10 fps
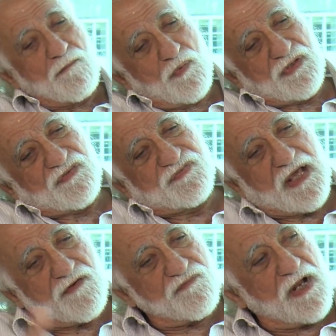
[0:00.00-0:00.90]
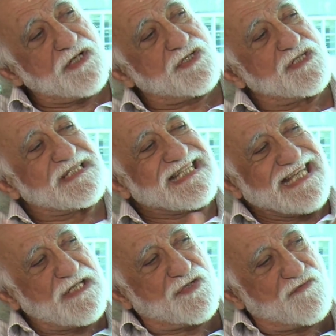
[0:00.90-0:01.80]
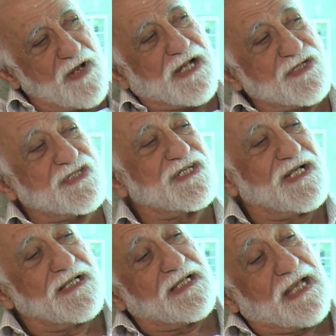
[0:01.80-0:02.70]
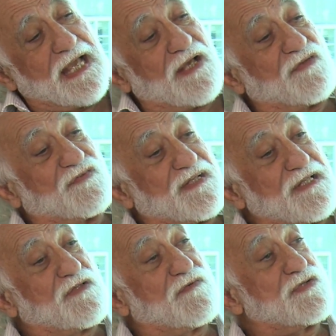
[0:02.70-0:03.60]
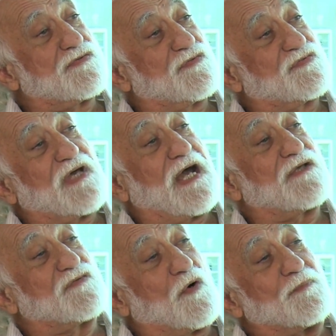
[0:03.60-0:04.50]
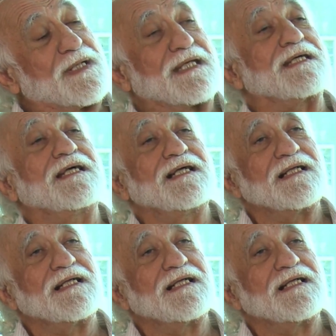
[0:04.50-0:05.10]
But with a set of wrenches, each wrench has an individual size opening,